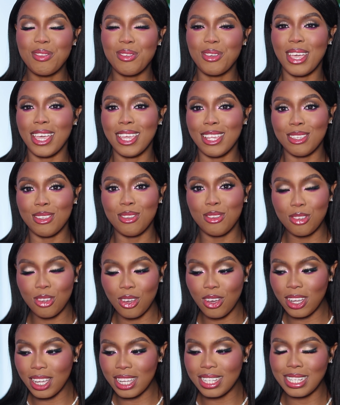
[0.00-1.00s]
If you
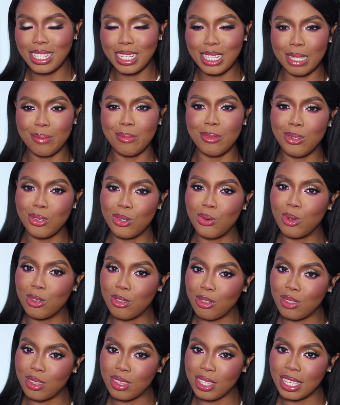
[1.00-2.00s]
enjoyed, let me know
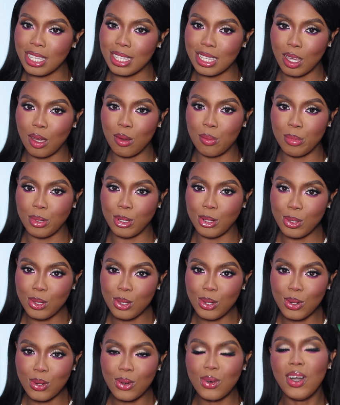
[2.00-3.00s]
what you think down
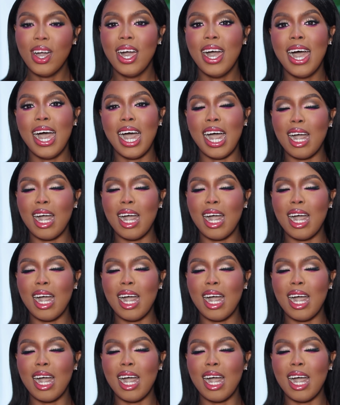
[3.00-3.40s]
below.